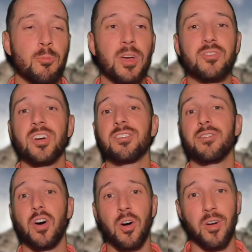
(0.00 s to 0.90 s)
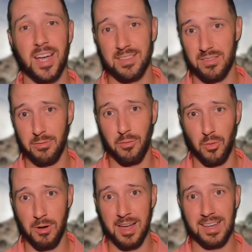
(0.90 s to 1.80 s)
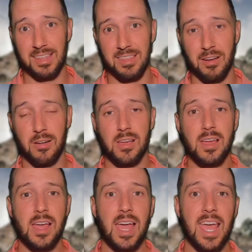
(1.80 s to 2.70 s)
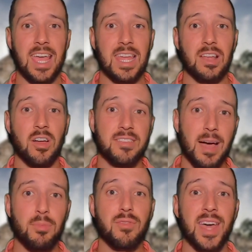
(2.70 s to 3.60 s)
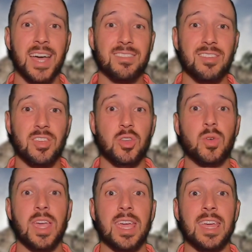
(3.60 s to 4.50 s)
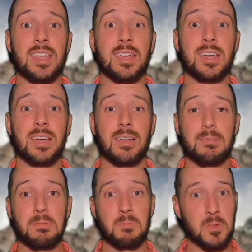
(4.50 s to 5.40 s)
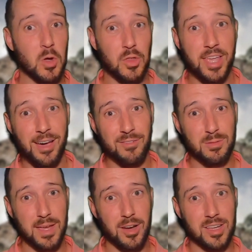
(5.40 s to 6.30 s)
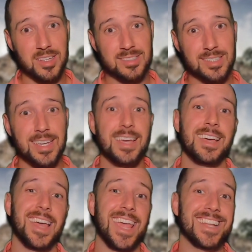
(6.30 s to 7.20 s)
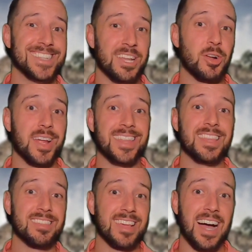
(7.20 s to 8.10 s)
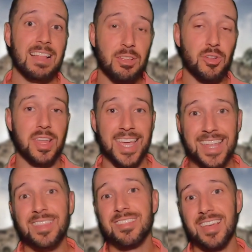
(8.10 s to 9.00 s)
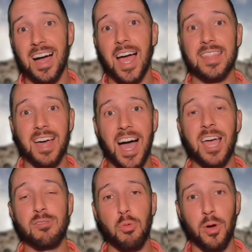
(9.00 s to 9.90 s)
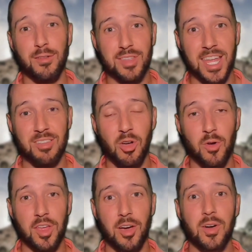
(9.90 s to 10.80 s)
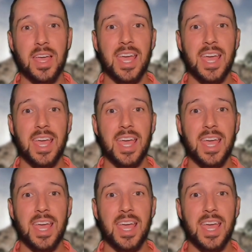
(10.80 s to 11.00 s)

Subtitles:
restaurants of all kinds of different varieties here. And on top of that, you can go to the Tower of the Americas, eat dinner in the sky, literally in the sky at the highest point of San Antonio.